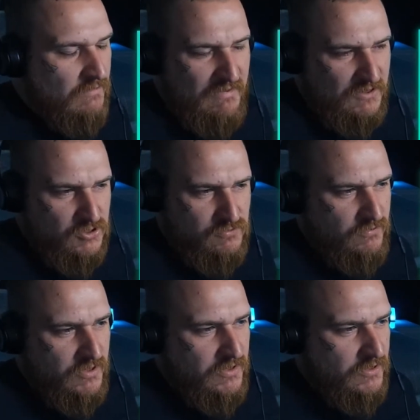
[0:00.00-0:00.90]
That doesn't
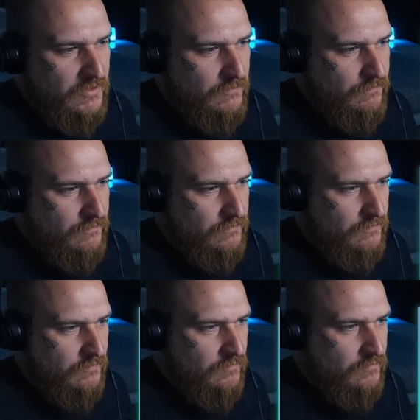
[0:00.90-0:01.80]
really.
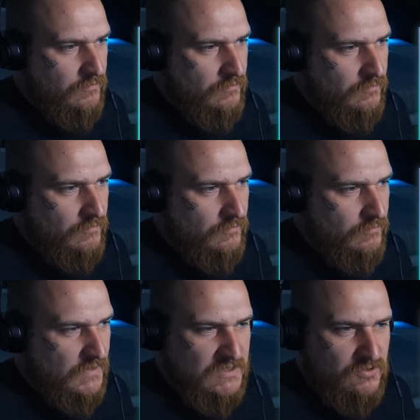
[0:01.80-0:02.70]

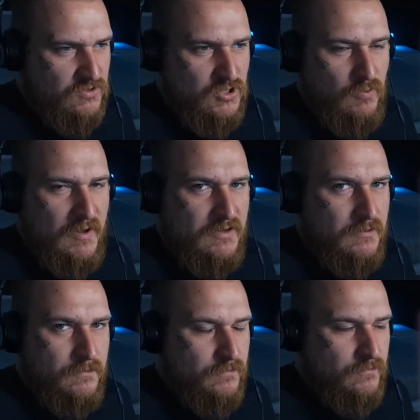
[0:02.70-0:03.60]
That's not too bad.
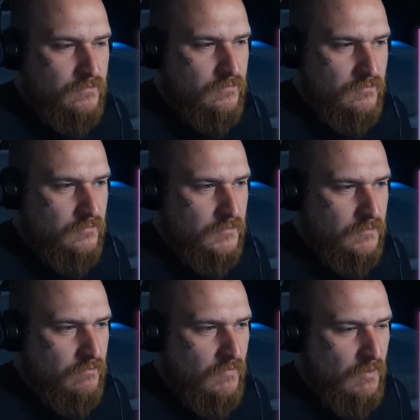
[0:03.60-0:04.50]

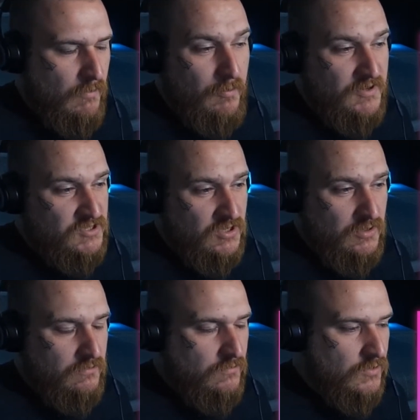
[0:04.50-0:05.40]
Maybe it's
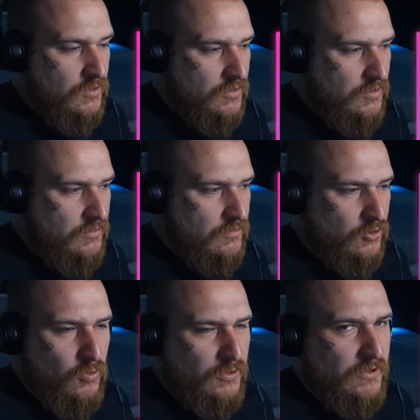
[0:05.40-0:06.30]
the
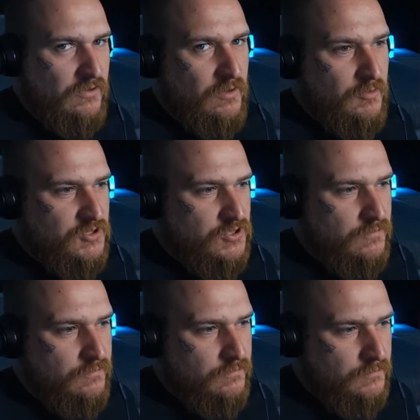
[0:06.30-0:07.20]
quality of the image.
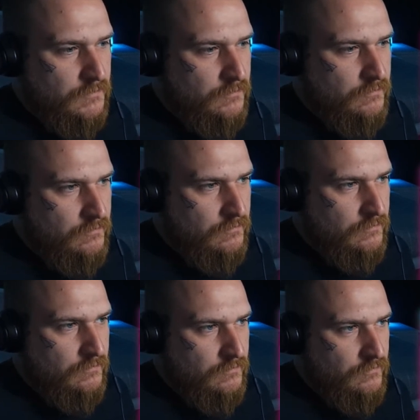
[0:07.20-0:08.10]

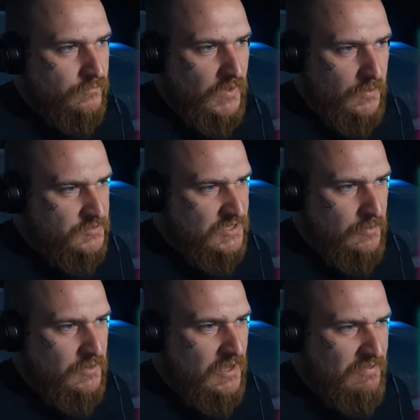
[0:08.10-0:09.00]
Yep,
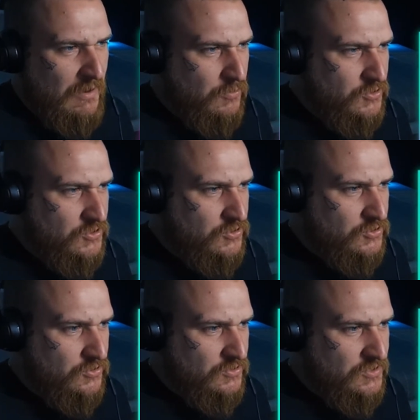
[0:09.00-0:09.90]
same again. That one
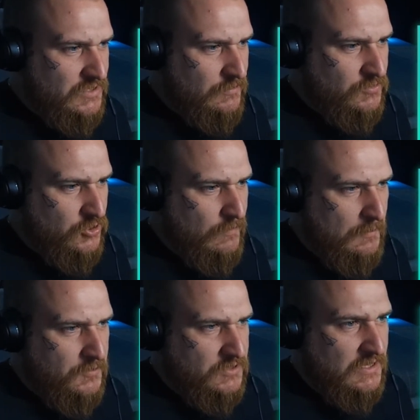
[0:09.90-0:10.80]
doesn't seem too bad
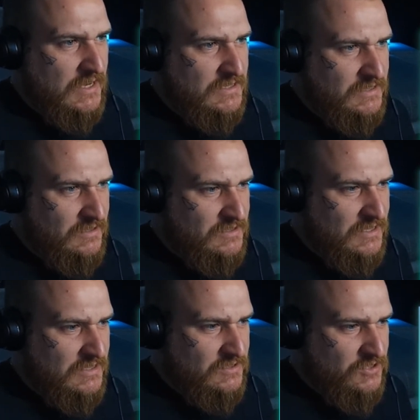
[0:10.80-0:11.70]
because I can't see the
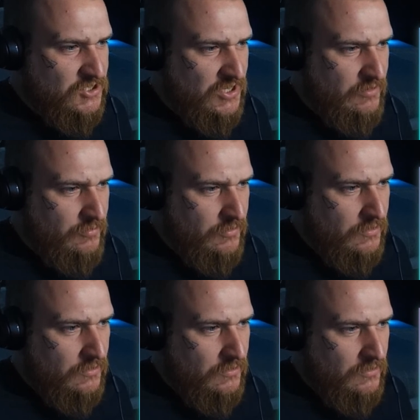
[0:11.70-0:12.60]
size of the ship
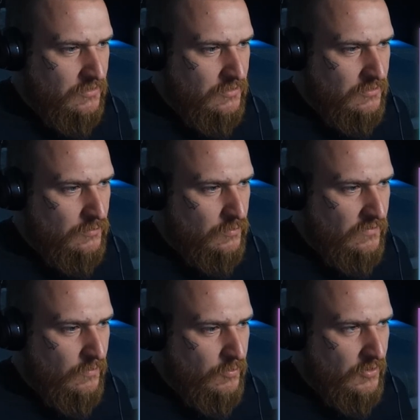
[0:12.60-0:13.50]

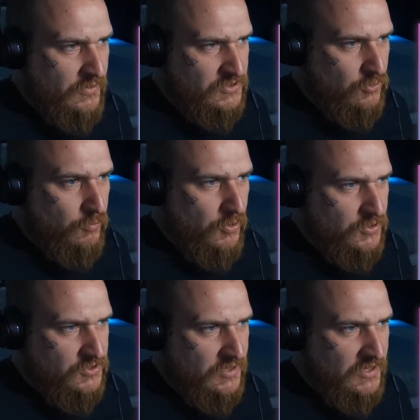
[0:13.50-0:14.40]
and there's no
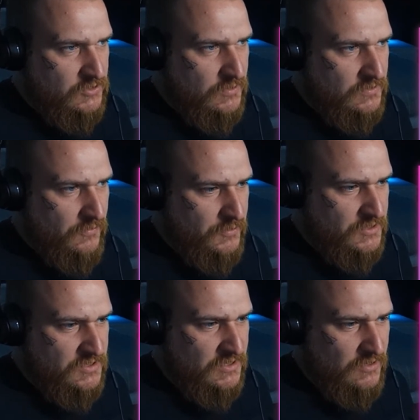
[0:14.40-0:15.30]
person next to it for me to
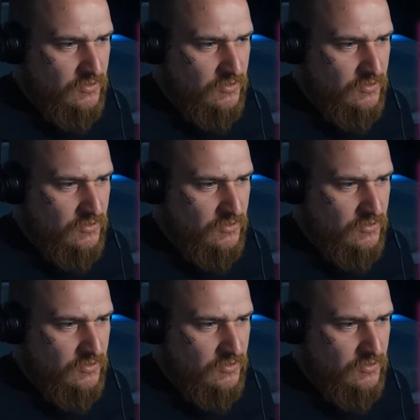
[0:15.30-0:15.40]
see.